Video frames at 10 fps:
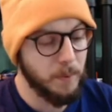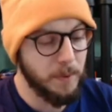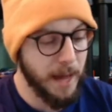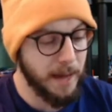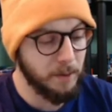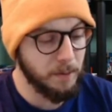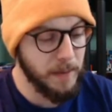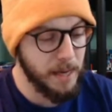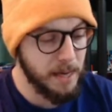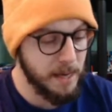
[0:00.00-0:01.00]
that'll
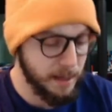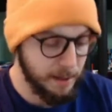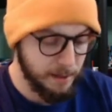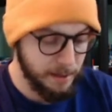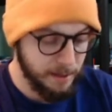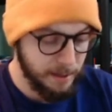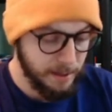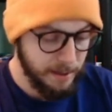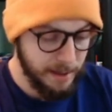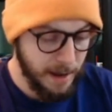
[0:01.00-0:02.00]
be
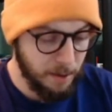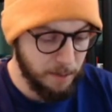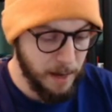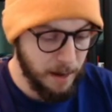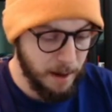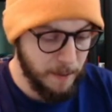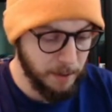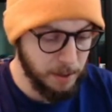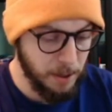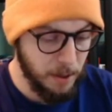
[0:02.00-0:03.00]
our
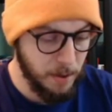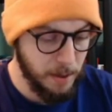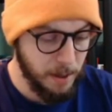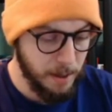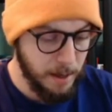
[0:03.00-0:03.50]
episode.